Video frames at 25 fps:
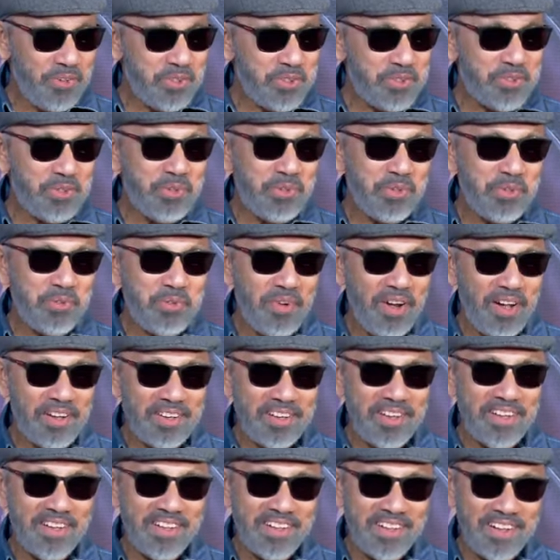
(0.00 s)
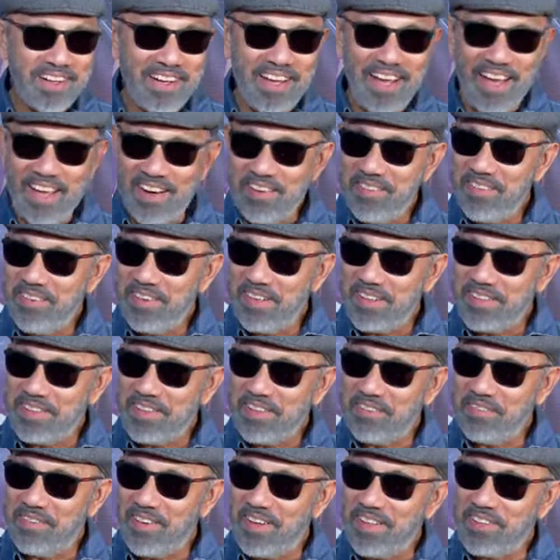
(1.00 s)
I used to do walking in the caravan
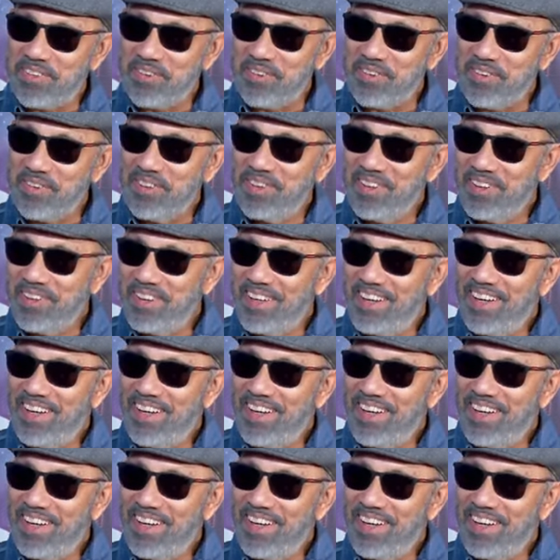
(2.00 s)
itself also.